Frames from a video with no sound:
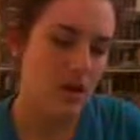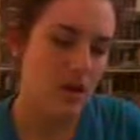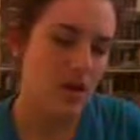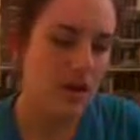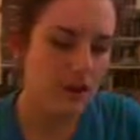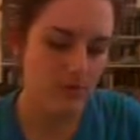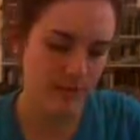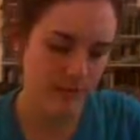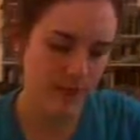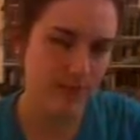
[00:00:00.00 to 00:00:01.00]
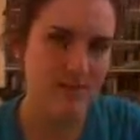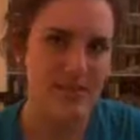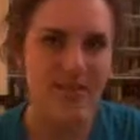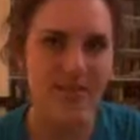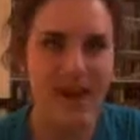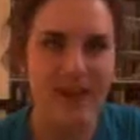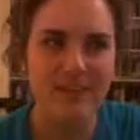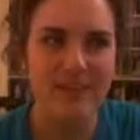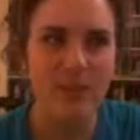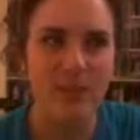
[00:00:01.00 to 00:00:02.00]
I have realized that
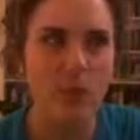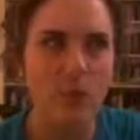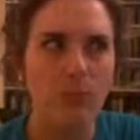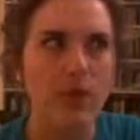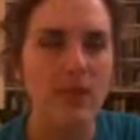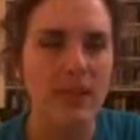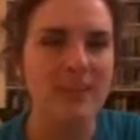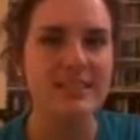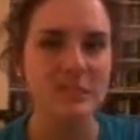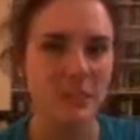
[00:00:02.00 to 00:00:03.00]
collecting